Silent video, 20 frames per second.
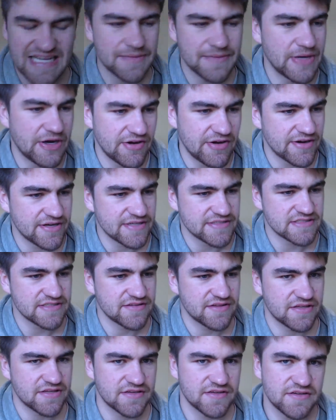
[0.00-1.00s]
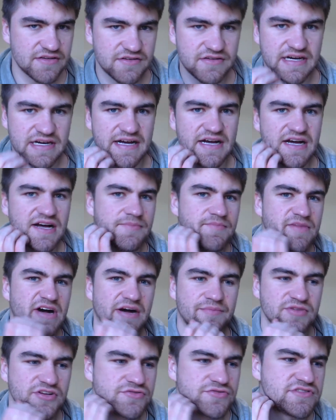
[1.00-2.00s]
behind in the
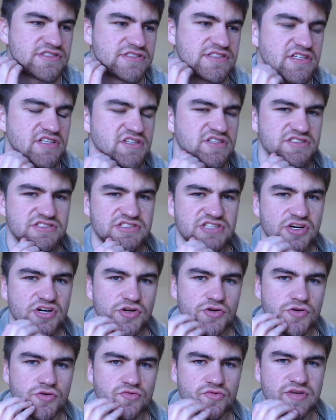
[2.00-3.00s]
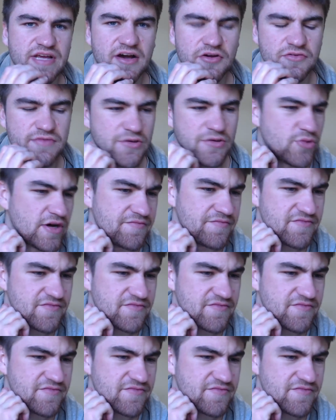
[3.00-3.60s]
uploads. So, yeah, only one